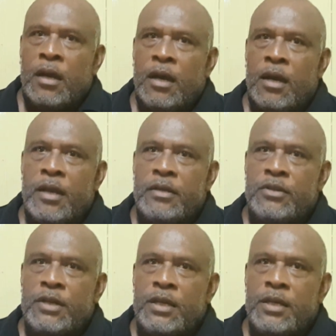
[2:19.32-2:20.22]

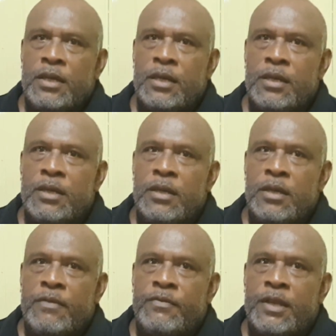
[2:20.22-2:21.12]

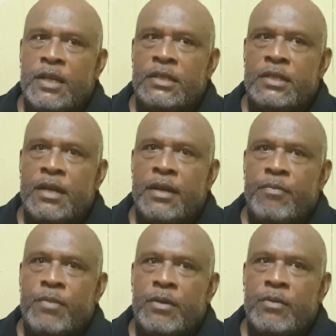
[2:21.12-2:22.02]
Actually, after the incident
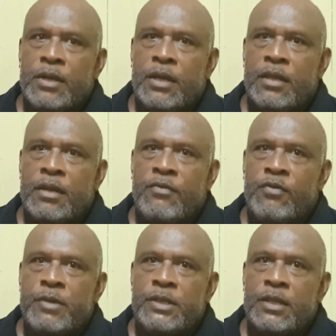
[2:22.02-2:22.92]
happened, we gathered
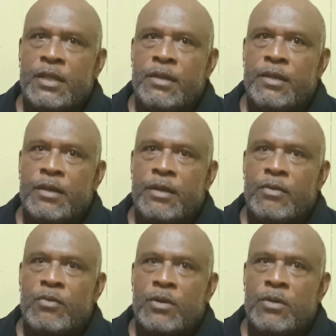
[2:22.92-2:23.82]
information that they
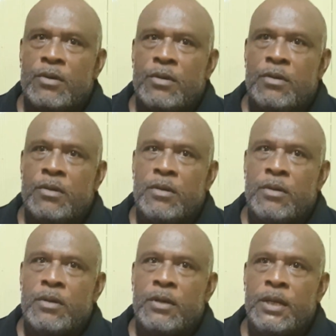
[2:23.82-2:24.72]
were
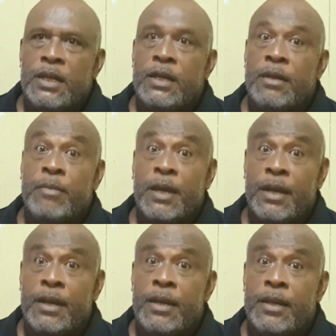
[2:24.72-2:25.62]
legally
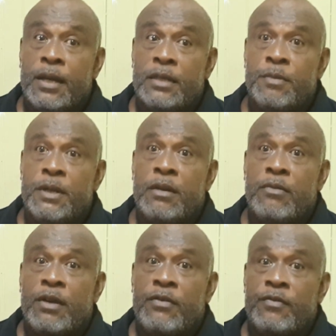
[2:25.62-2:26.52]
married, husband
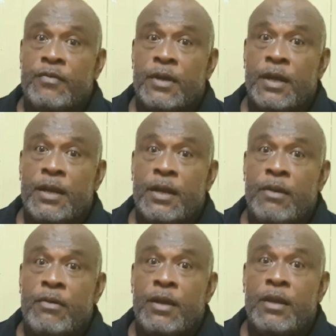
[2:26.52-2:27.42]
and wife, and
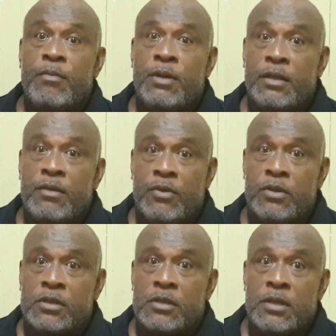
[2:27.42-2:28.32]
now they are being divorced.